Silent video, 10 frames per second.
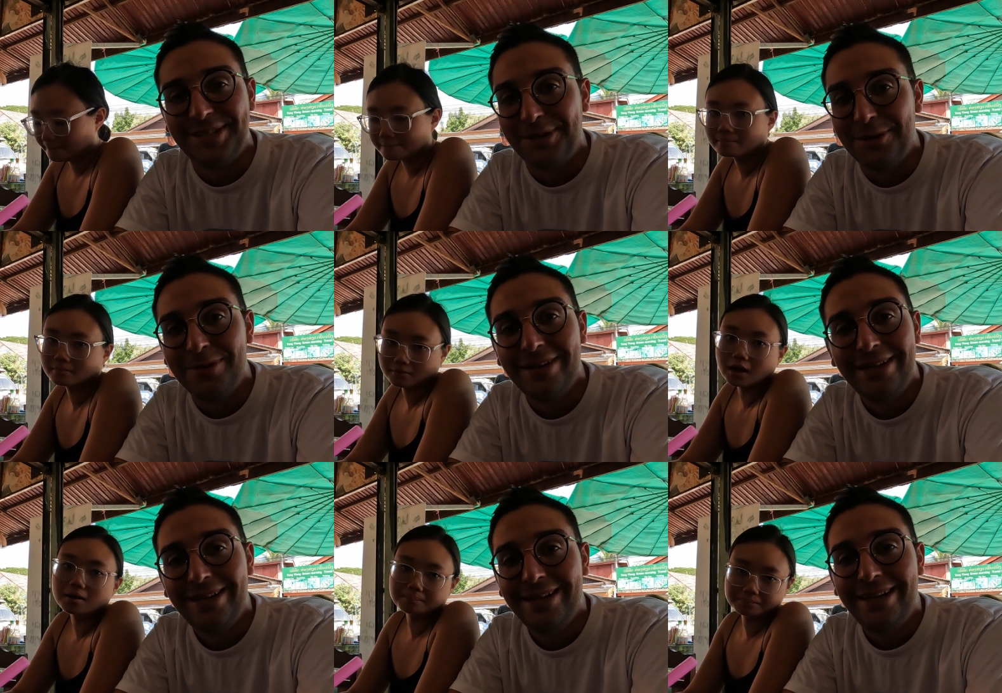Speaker 1: So,
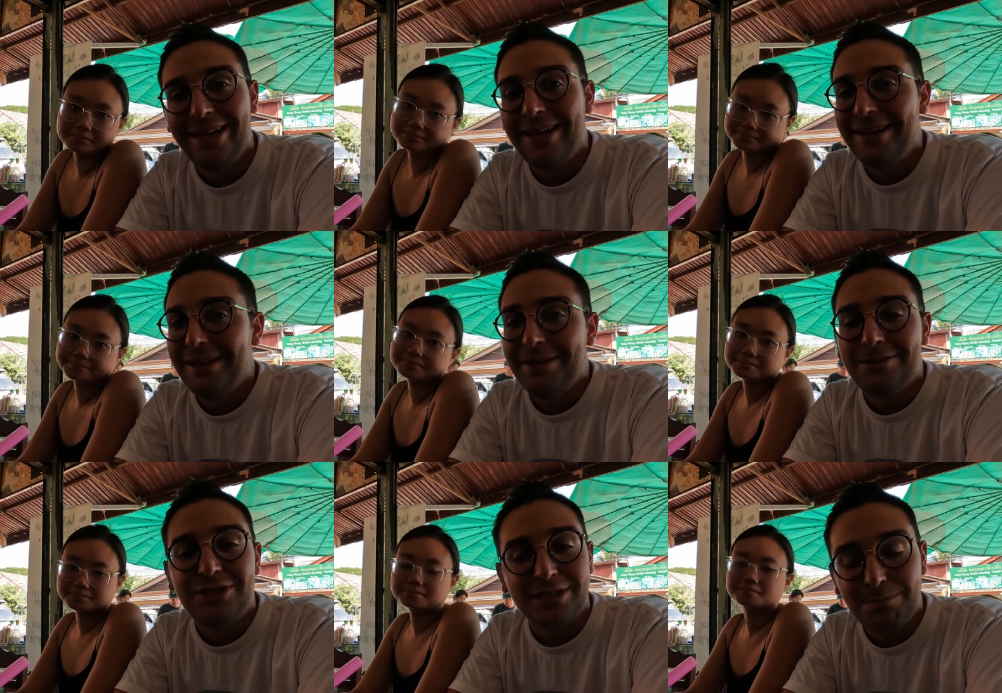yeah.
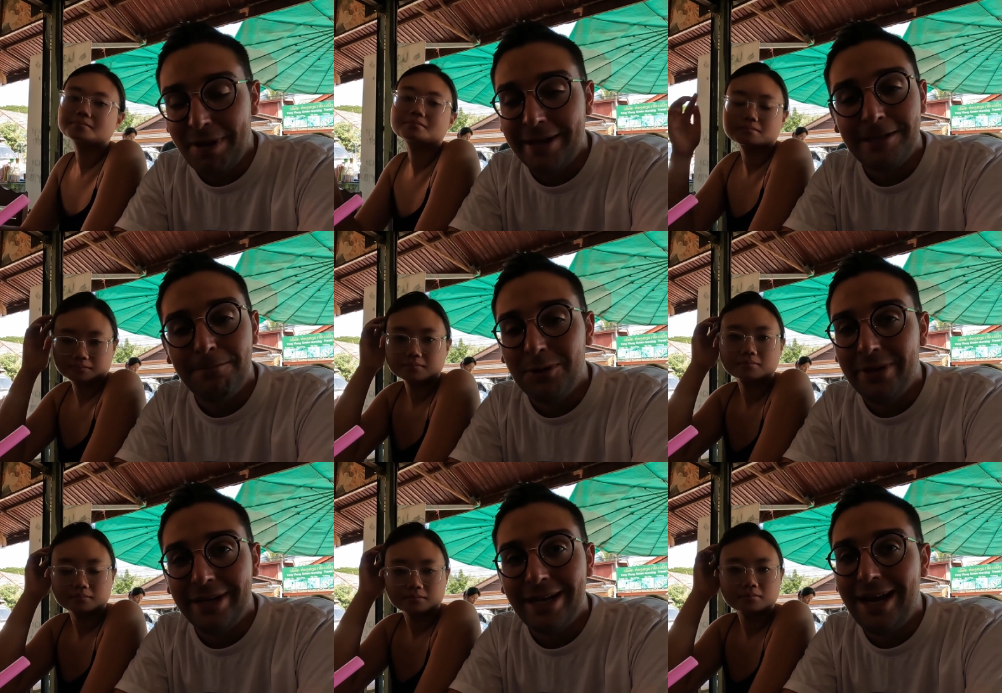Just bite the
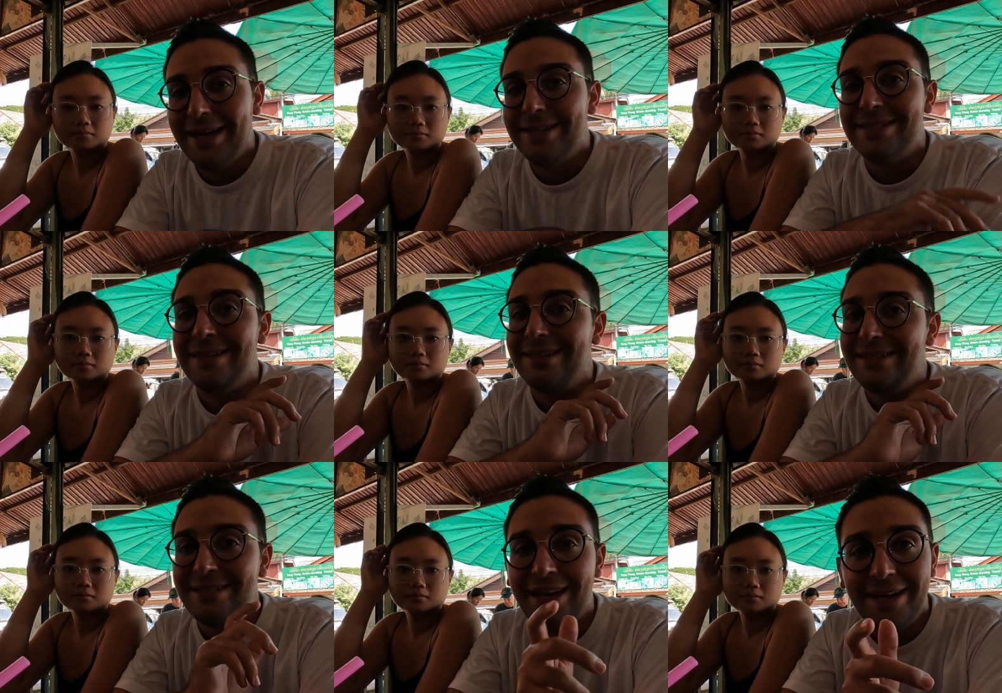bullet, guys.
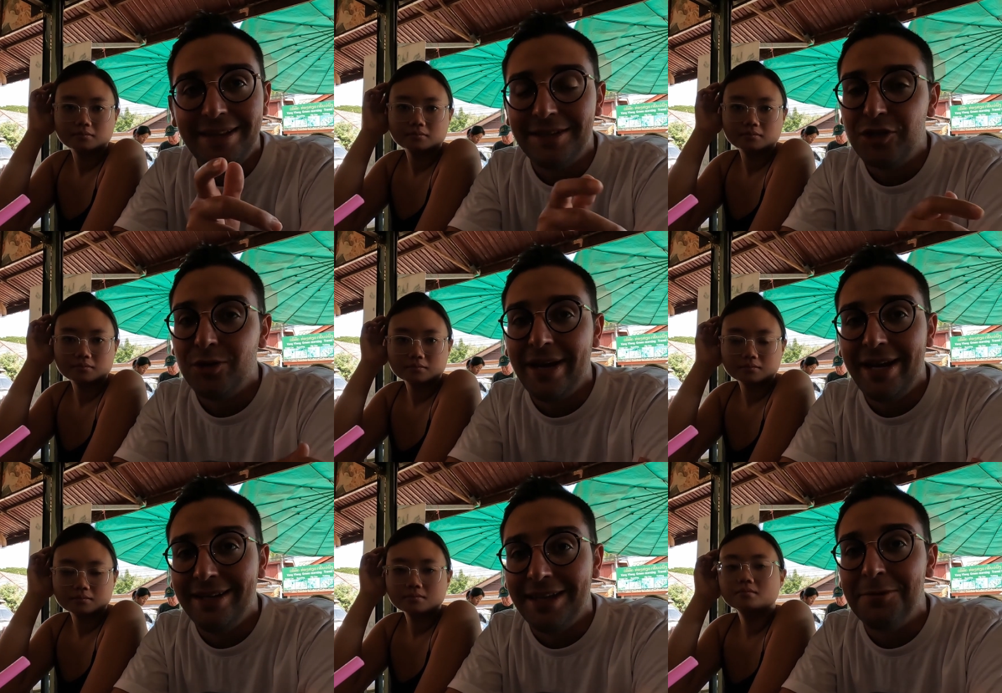Take the
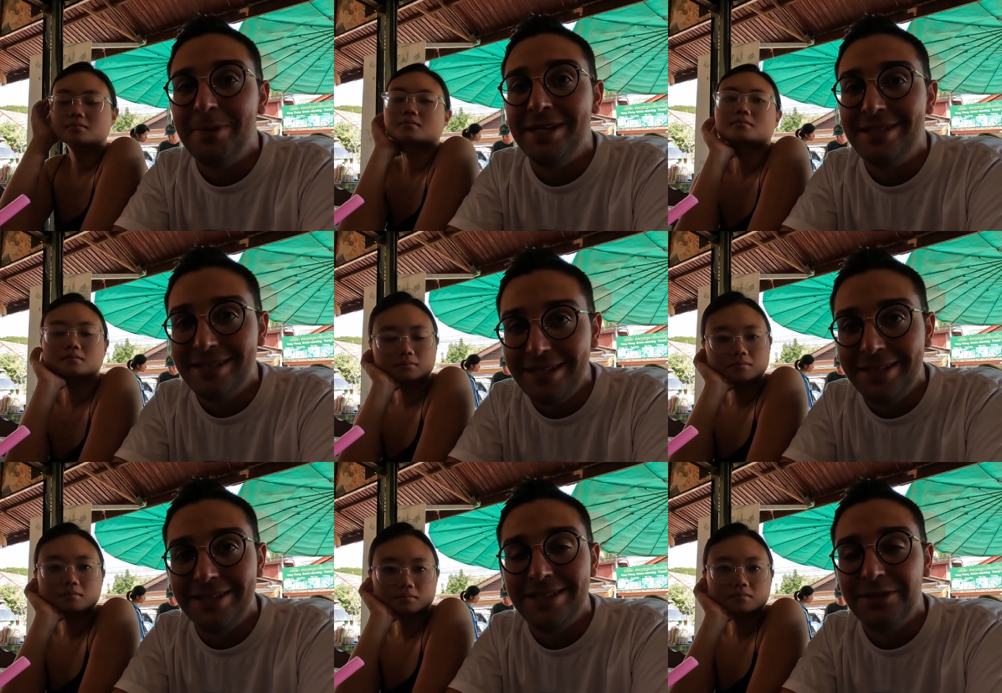train like we
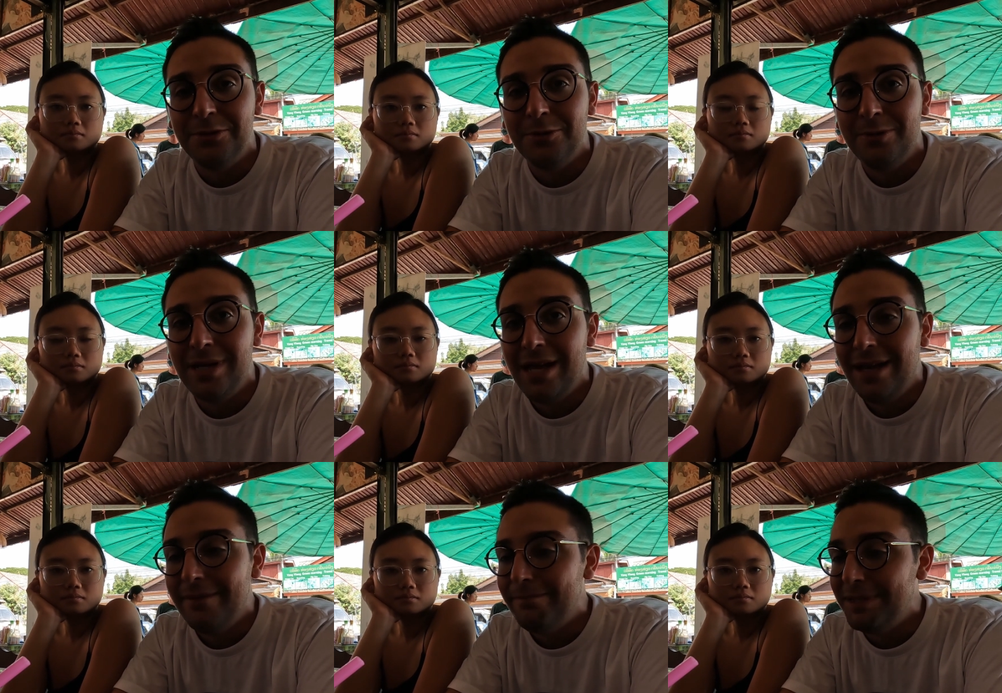didn't do,
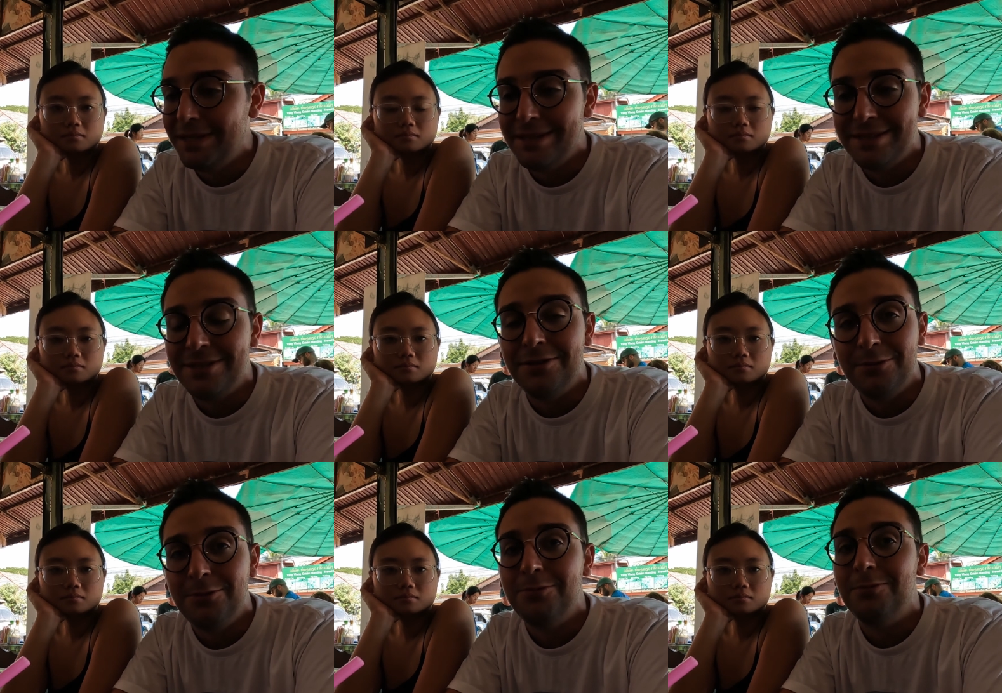because
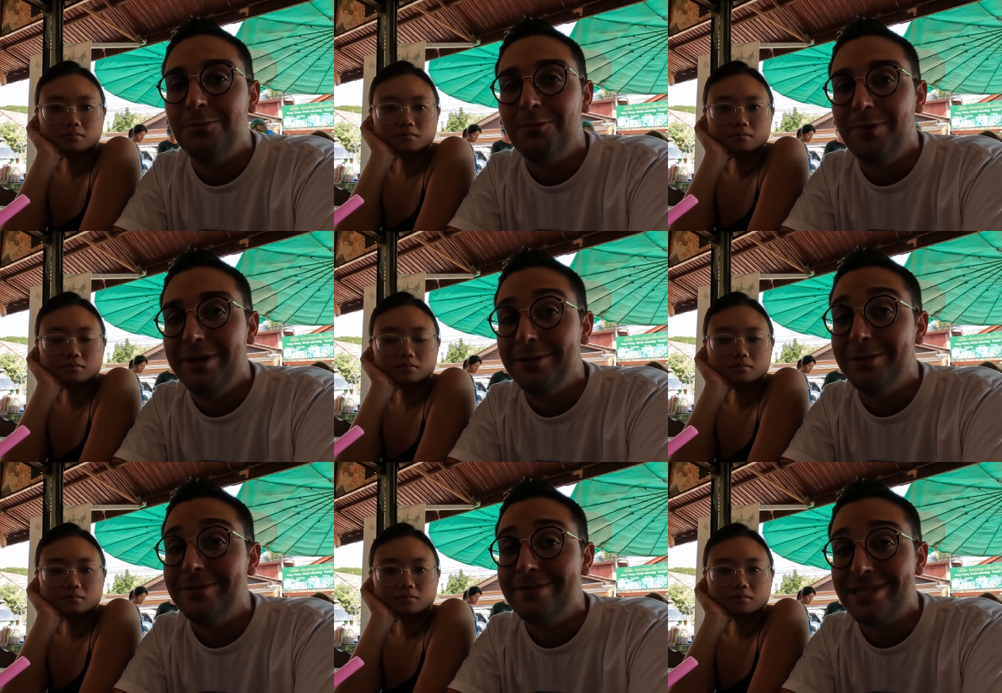you will
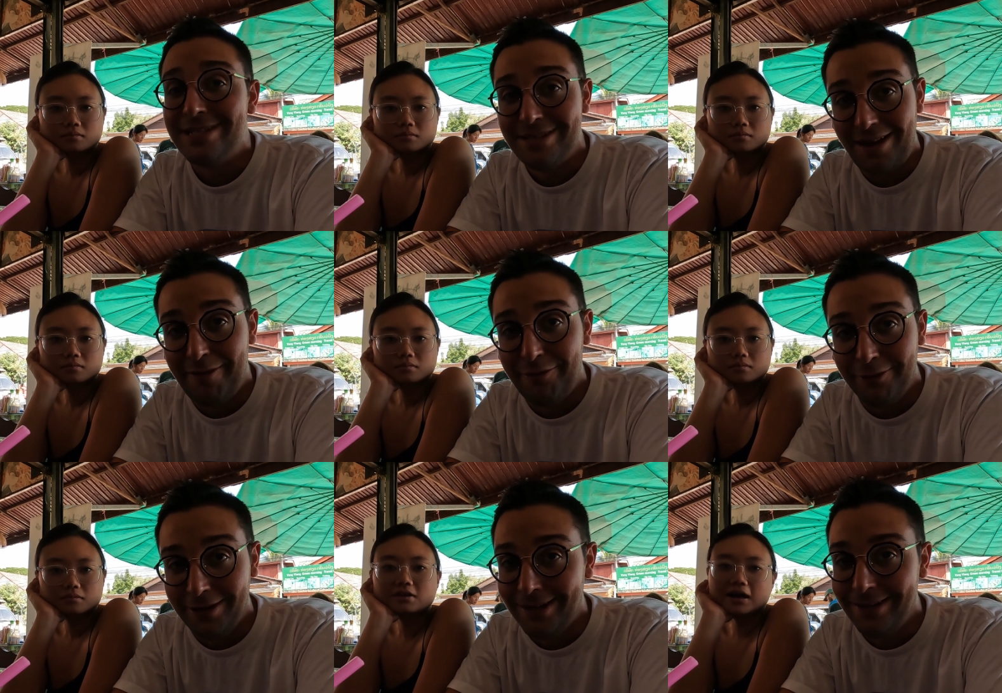
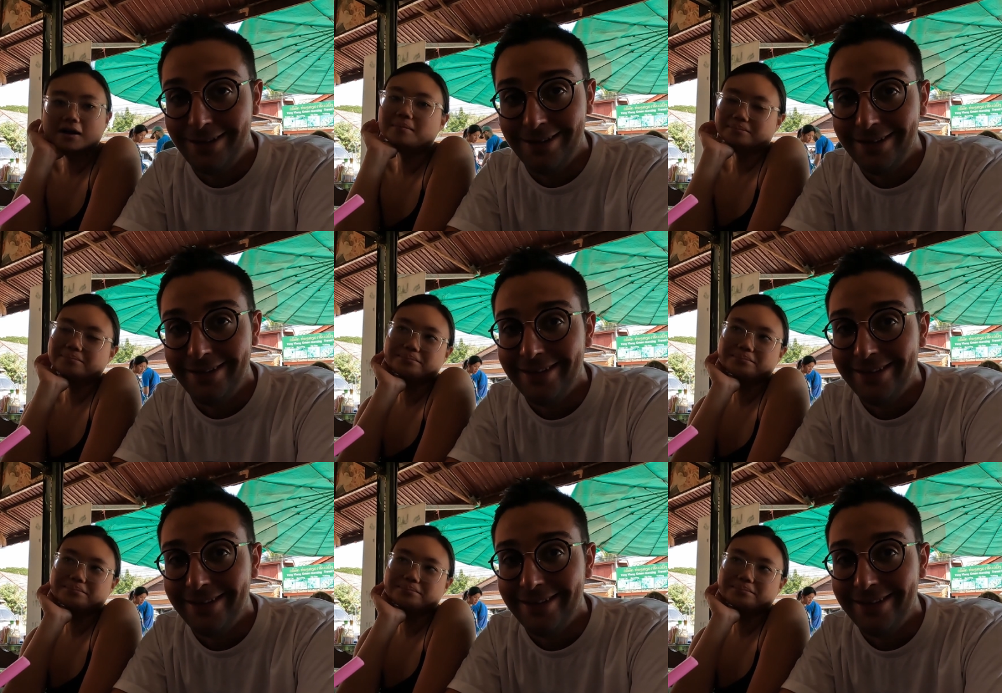suffer. Yeah.